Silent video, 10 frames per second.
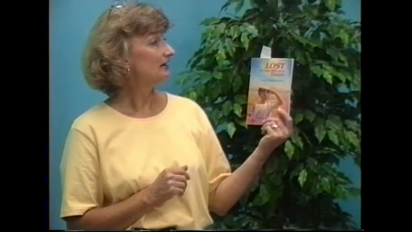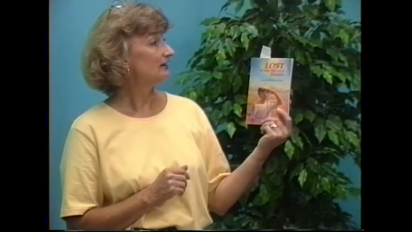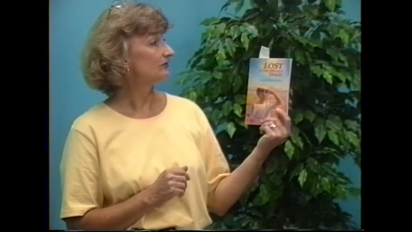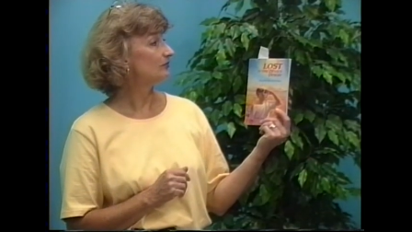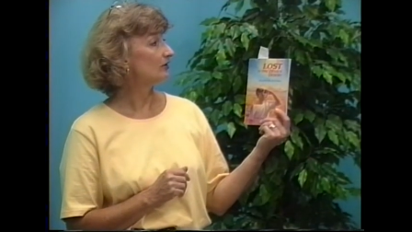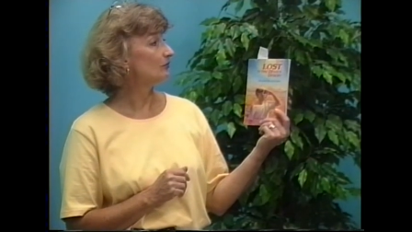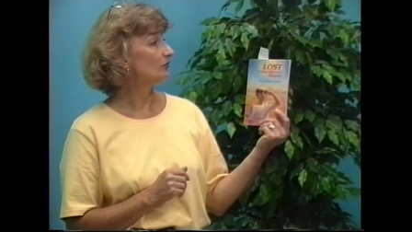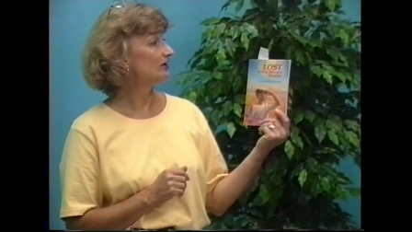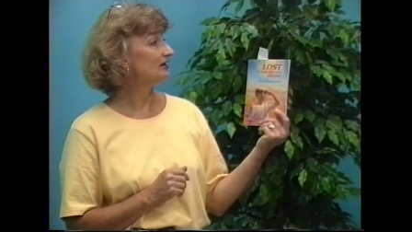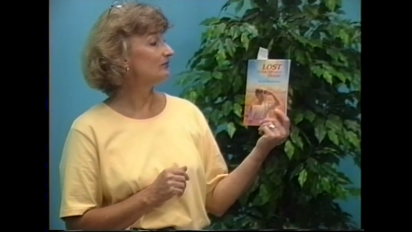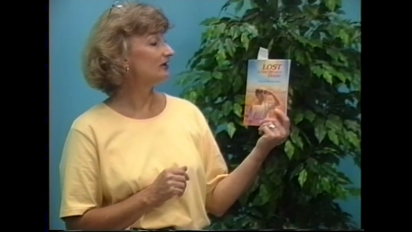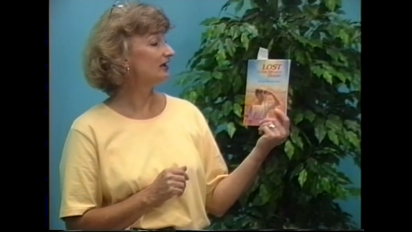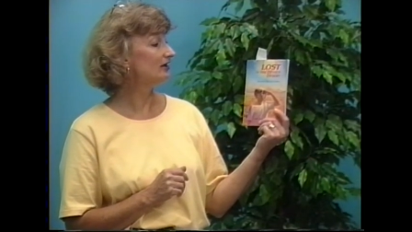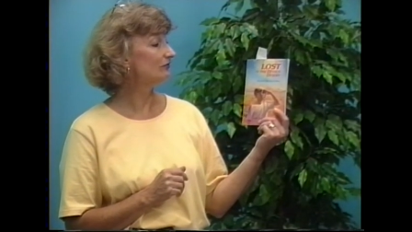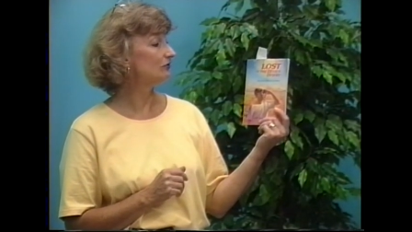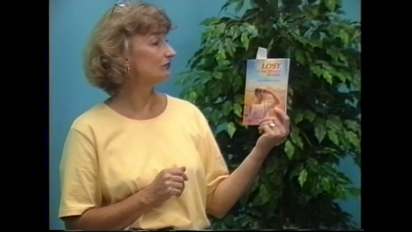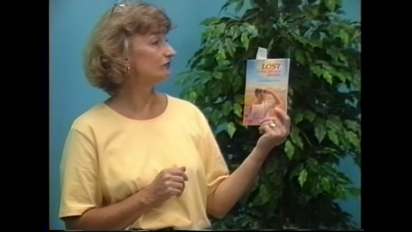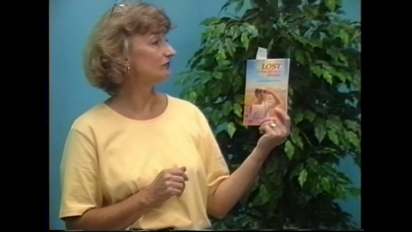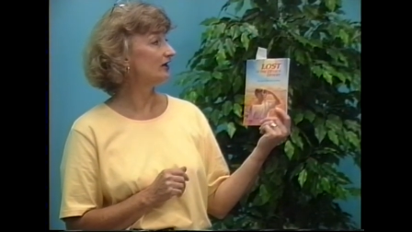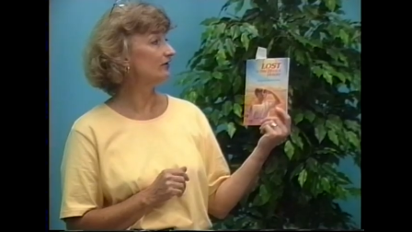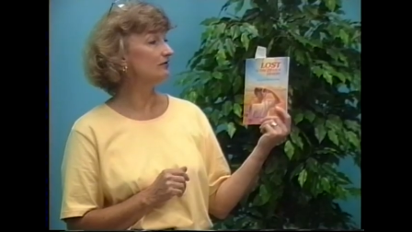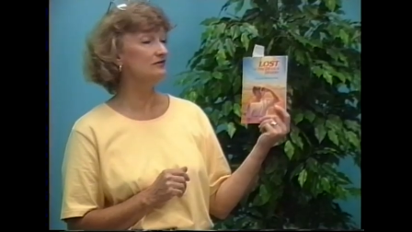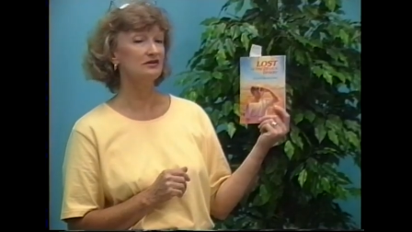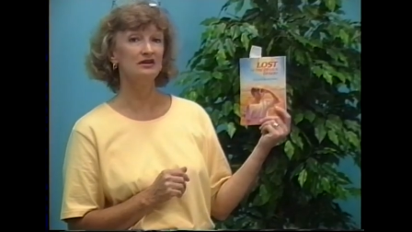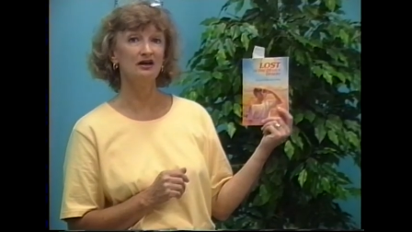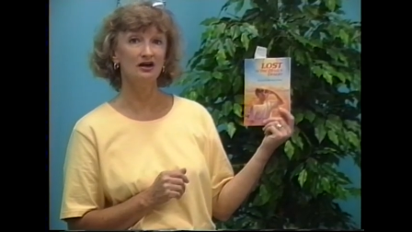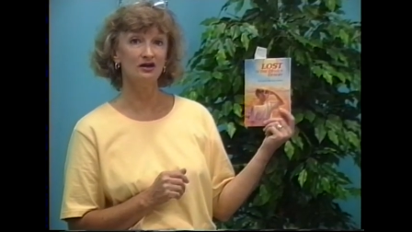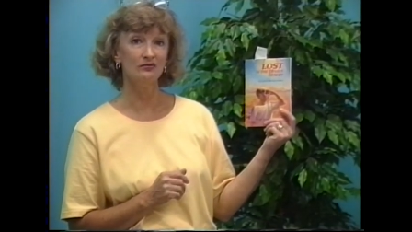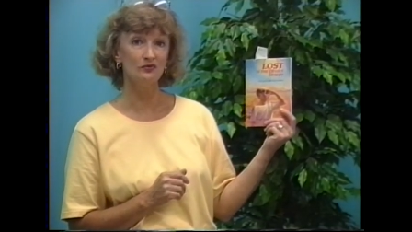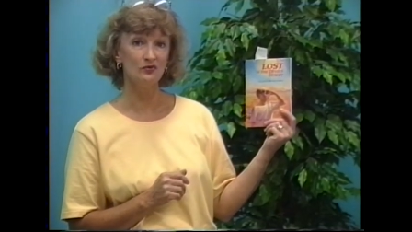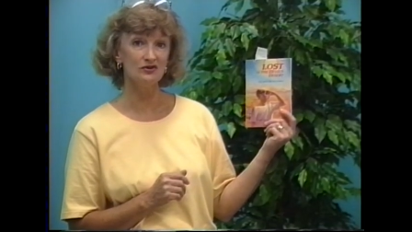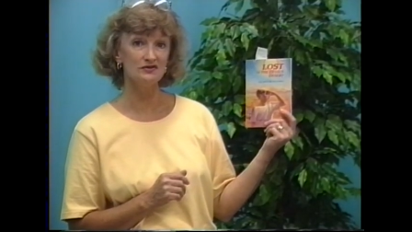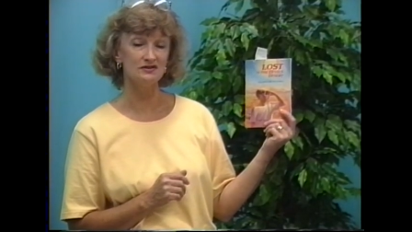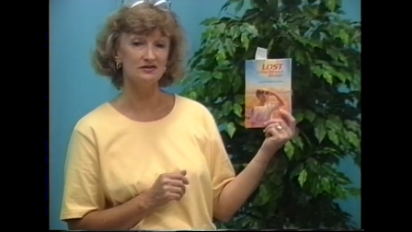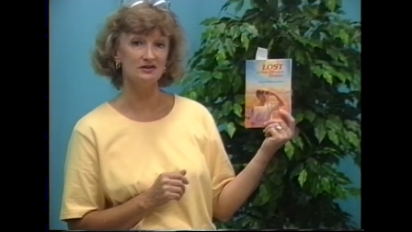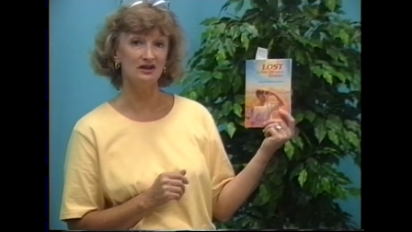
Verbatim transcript: It's about a boy named Kevin whose father is in the armed forces,